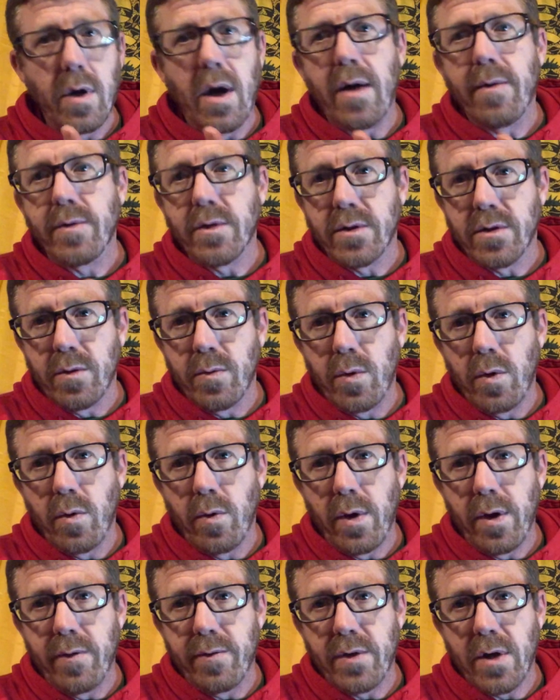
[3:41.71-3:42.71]
Obviously, we
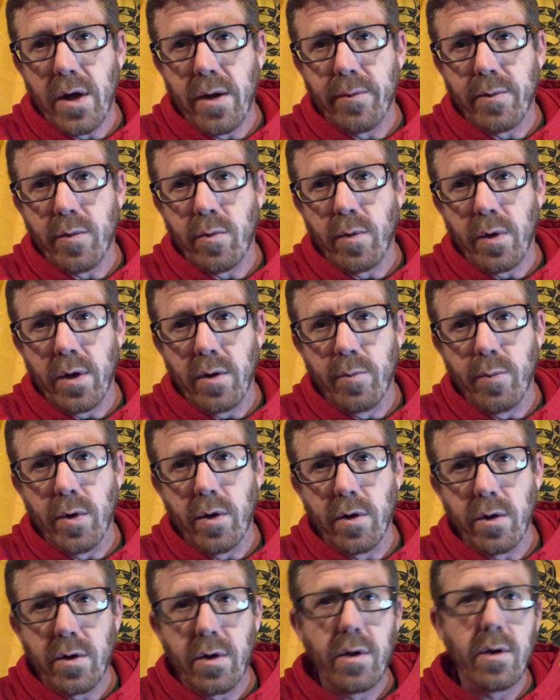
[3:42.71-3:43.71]
don't have time to read a
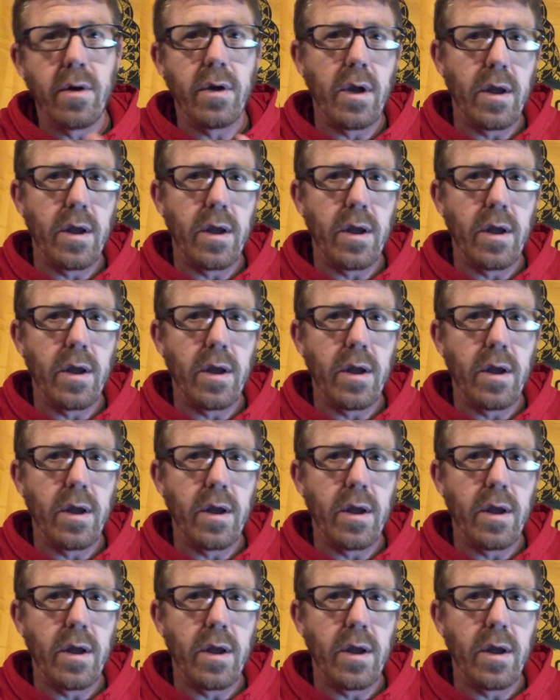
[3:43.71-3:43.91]
book